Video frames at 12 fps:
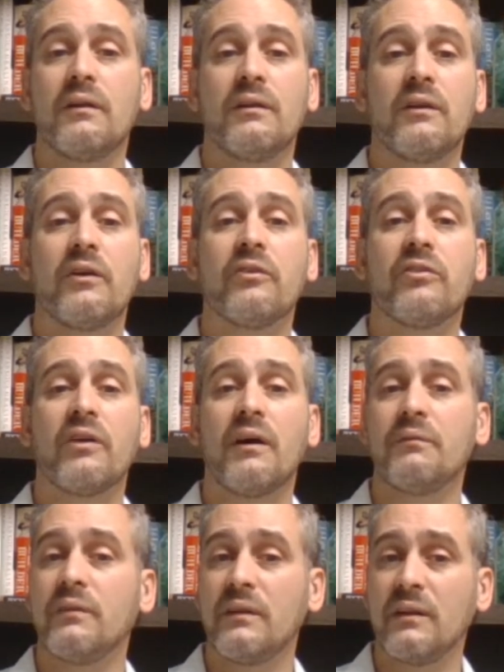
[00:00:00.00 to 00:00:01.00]
There's
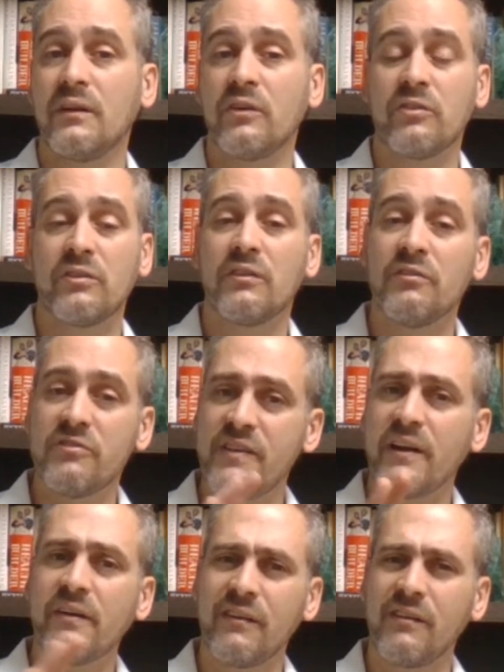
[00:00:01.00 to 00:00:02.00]
very